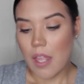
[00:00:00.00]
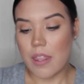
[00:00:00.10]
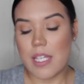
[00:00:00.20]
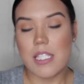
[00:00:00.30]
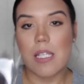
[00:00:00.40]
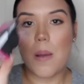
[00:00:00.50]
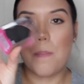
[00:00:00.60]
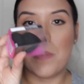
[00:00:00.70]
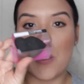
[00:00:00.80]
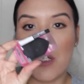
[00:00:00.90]
this
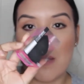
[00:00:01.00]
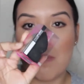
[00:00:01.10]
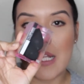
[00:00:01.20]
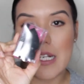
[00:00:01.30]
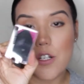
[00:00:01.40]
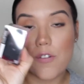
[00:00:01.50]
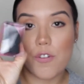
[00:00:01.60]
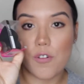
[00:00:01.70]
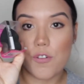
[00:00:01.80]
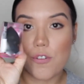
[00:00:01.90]
beauty blender
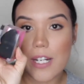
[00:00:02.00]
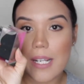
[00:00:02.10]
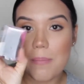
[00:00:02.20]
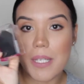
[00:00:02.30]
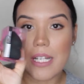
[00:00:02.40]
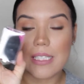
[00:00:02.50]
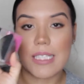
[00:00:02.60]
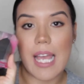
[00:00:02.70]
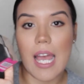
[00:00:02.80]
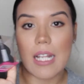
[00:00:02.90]
for free because
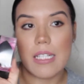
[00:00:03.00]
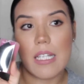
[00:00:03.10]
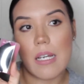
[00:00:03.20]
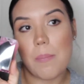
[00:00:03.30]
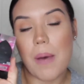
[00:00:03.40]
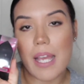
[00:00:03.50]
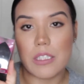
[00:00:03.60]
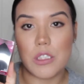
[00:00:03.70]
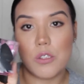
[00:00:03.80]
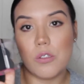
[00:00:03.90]
they had the buy
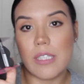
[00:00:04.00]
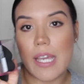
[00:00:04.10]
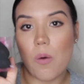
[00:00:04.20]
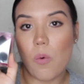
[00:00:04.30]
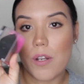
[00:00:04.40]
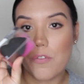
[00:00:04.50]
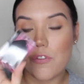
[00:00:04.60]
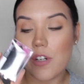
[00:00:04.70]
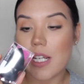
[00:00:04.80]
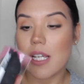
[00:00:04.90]
2 get 1
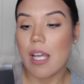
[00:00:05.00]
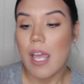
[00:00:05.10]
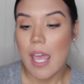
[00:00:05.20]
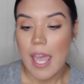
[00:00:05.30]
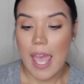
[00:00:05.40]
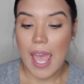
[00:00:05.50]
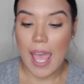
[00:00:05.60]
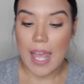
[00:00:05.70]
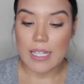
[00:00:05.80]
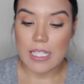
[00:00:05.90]
free.
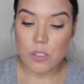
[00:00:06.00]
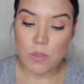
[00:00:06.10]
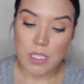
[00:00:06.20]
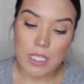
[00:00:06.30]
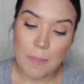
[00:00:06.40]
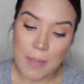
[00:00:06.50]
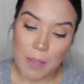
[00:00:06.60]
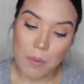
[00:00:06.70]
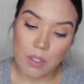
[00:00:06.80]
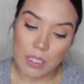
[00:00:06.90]
And this one's the
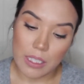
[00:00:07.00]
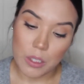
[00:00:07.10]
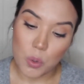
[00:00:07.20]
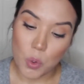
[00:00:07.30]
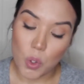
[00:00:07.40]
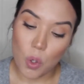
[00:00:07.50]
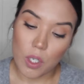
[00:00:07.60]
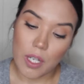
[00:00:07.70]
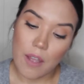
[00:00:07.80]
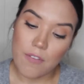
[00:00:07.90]
Maybelline New
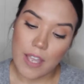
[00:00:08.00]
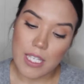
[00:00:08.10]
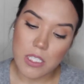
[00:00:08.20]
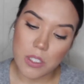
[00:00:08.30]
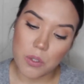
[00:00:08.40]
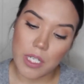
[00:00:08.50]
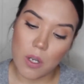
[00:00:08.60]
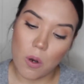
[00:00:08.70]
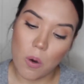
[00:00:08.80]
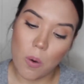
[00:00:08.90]
York Face
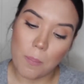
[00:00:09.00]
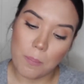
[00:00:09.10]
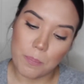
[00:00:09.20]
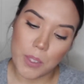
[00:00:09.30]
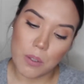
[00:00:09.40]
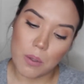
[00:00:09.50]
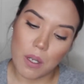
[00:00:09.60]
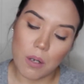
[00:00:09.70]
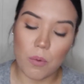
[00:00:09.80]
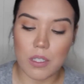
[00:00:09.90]
Studio
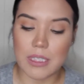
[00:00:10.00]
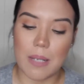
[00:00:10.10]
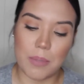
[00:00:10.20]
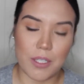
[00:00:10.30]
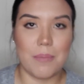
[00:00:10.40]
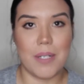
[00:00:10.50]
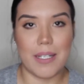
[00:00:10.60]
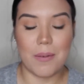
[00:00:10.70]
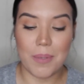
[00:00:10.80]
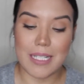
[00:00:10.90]
well, it's not beauty
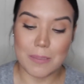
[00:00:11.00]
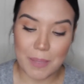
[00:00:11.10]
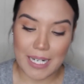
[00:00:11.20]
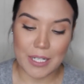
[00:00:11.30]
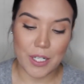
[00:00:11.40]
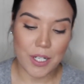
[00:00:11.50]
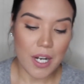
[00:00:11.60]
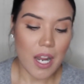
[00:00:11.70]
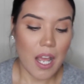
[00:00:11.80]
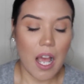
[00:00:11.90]
blender, but it's blender.
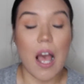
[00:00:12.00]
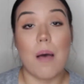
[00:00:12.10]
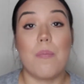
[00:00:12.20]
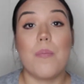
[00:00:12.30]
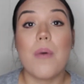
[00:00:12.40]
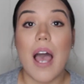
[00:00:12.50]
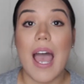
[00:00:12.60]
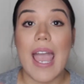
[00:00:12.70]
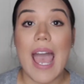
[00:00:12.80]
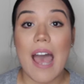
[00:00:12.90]

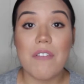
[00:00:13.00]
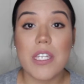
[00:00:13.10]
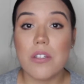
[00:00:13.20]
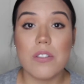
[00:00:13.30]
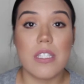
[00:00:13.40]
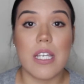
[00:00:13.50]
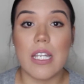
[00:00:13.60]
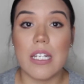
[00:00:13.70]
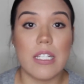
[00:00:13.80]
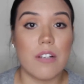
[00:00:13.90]
I haven't used
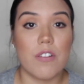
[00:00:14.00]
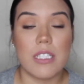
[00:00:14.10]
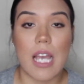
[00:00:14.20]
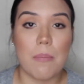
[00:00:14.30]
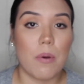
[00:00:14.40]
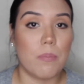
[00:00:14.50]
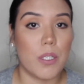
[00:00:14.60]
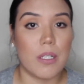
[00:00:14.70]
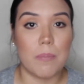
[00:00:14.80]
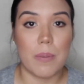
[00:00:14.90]
any different type of
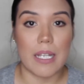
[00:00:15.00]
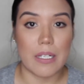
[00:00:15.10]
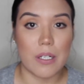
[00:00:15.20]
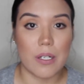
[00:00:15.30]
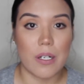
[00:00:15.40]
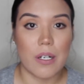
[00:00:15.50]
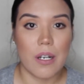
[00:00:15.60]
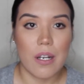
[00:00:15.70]
beauty blender